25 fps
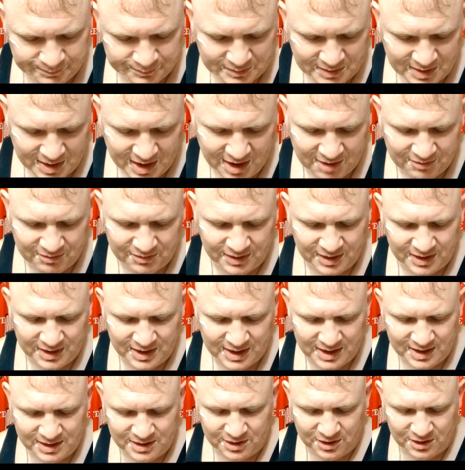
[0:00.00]
Having
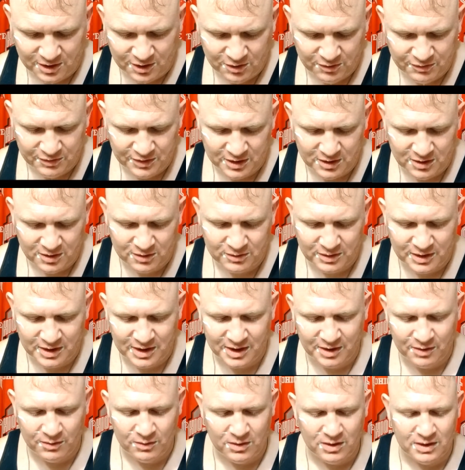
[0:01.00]
had COVID
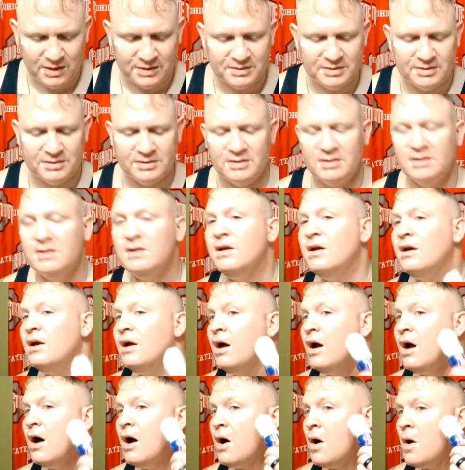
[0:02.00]
already once,
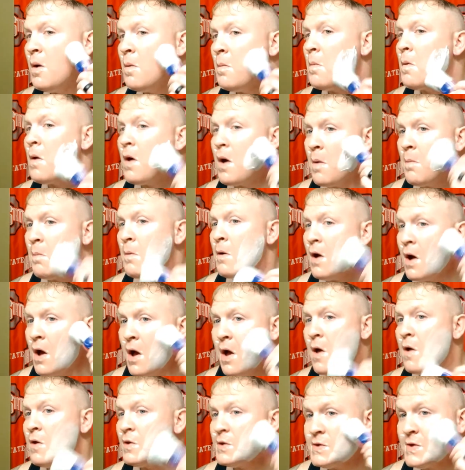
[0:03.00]
I'm
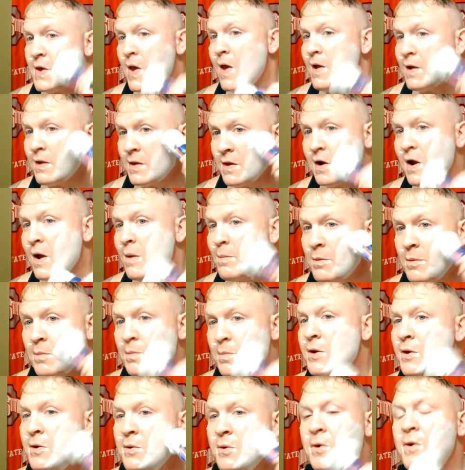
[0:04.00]
not saying that I'm
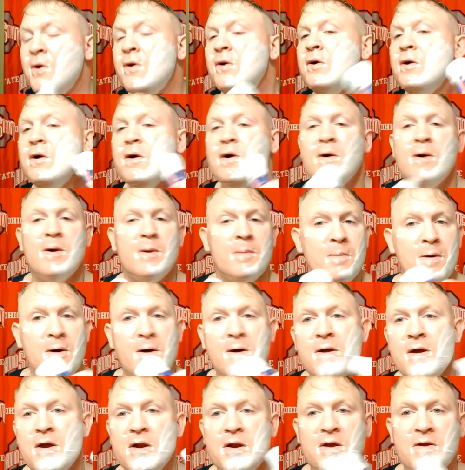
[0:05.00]
immune by
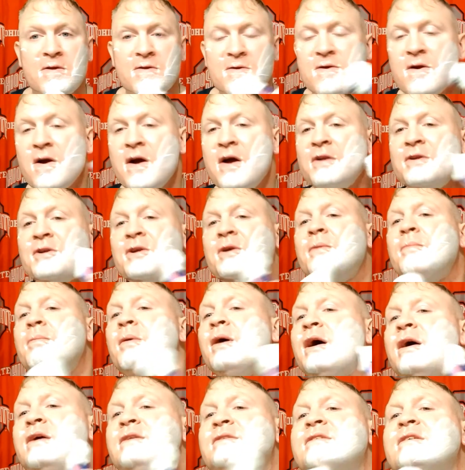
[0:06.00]
any stretch,
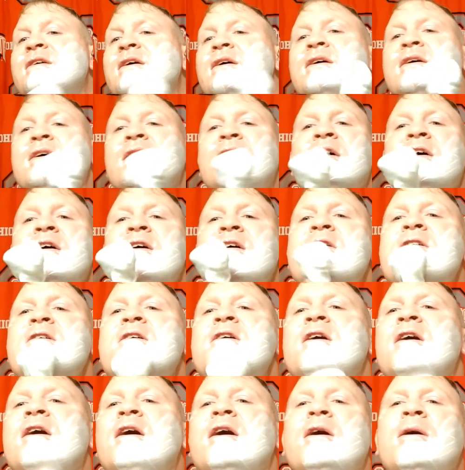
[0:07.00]
but
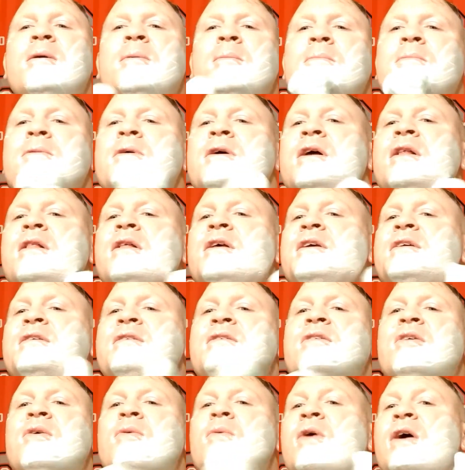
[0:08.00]
at
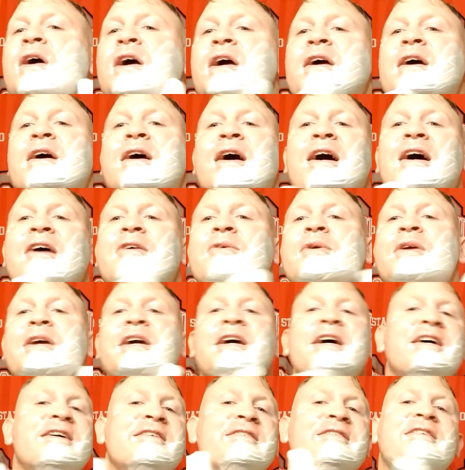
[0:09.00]
least the way I
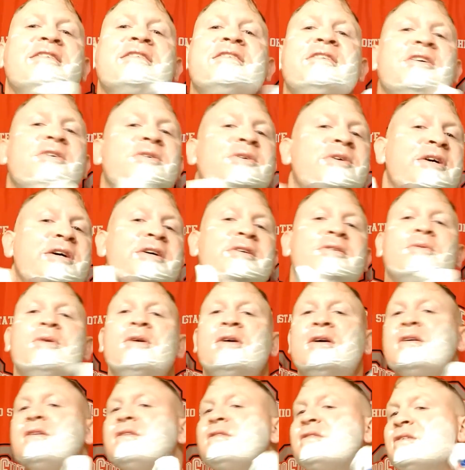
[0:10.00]
reacted to it
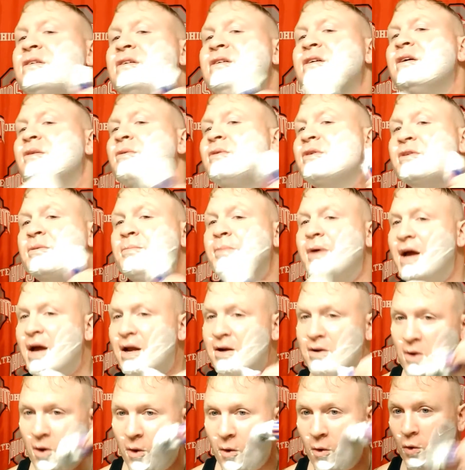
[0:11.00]
was a bad
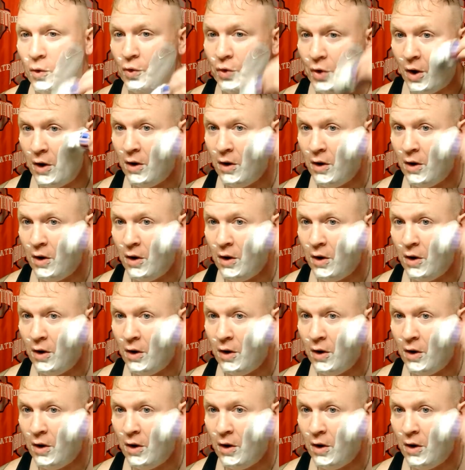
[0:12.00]
cold.